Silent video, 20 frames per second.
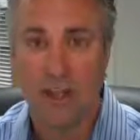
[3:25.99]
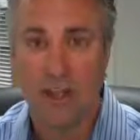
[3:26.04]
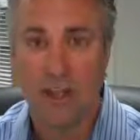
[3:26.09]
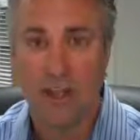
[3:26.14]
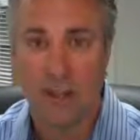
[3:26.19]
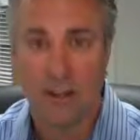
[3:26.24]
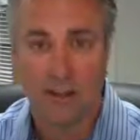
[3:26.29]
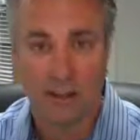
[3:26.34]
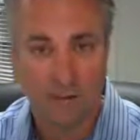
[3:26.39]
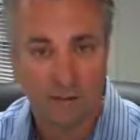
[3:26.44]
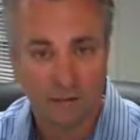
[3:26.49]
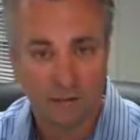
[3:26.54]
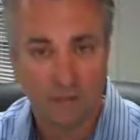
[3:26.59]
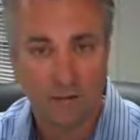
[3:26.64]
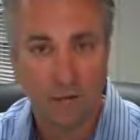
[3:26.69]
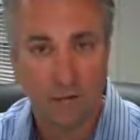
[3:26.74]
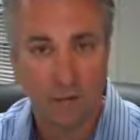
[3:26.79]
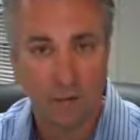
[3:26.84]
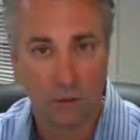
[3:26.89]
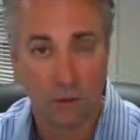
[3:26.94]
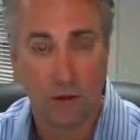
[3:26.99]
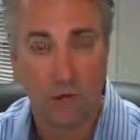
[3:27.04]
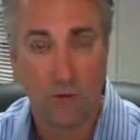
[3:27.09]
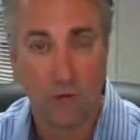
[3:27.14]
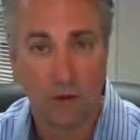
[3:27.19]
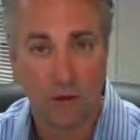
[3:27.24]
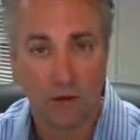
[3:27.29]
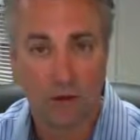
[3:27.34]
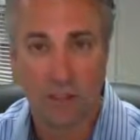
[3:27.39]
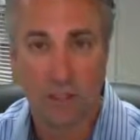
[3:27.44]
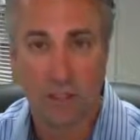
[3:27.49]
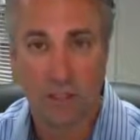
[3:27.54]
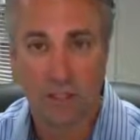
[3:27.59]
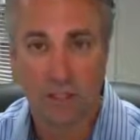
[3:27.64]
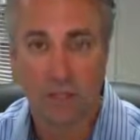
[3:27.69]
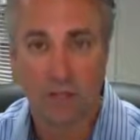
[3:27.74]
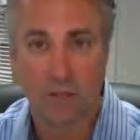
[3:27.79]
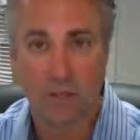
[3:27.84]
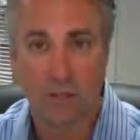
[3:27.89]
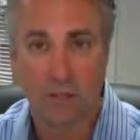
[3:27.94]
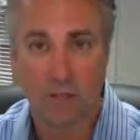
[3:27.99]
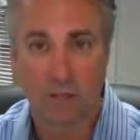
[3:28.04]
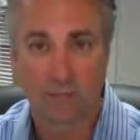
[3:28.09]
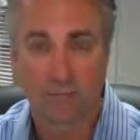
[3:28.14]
and you'll go far in this interview.